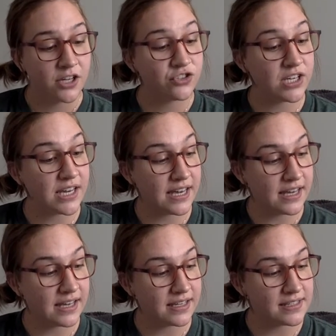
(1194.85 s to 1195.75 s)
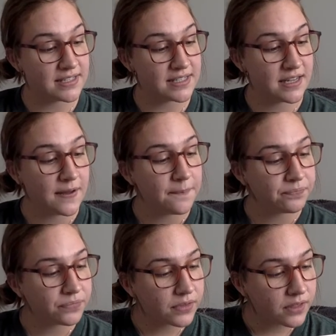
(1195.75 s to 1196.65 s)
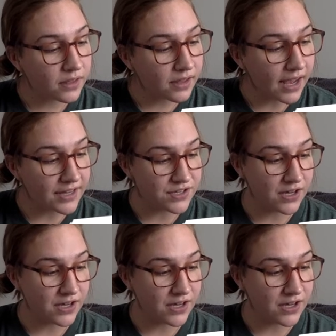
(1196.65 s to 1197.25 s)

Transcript: She is, as